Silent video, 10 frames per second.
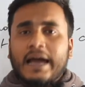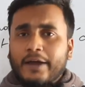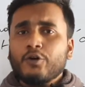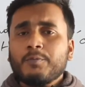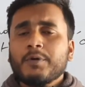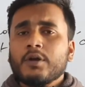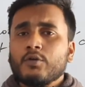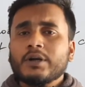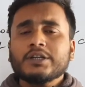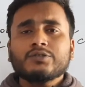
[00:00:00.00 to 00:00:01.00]
I hope
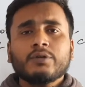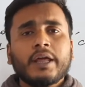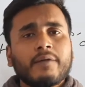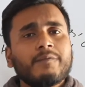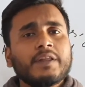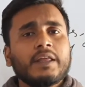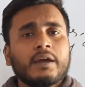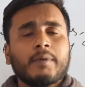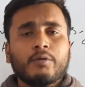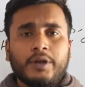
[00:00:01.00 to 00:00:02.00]
you understood everything
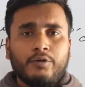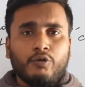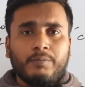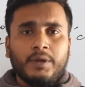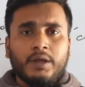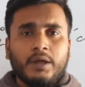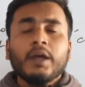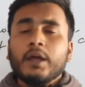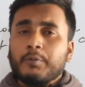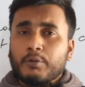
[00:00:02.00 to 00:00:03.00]
about entropy.
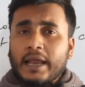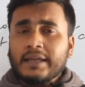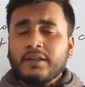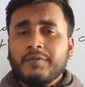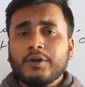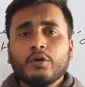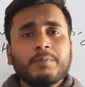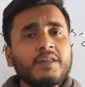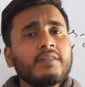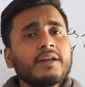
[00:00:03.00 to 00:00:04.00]
If you like the video,
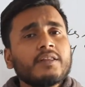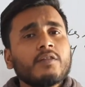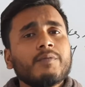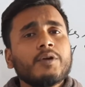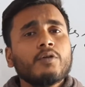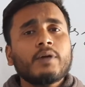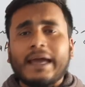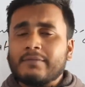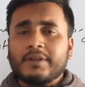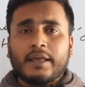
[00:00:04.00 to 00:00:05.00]
please share this video
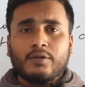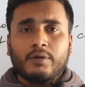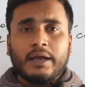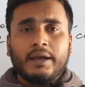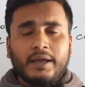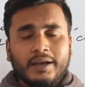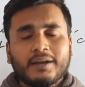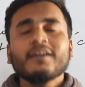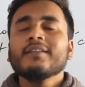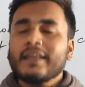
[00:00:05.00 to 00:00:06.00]
as much as you can and
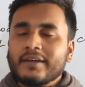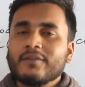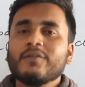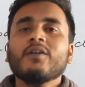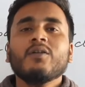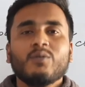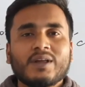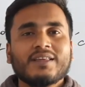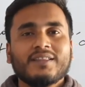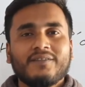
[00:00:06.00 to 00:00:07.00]
thank you for
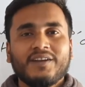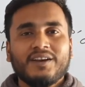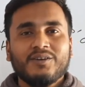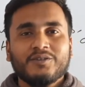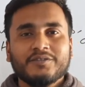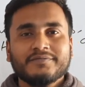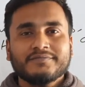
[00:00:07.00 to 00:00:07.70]
watching the video.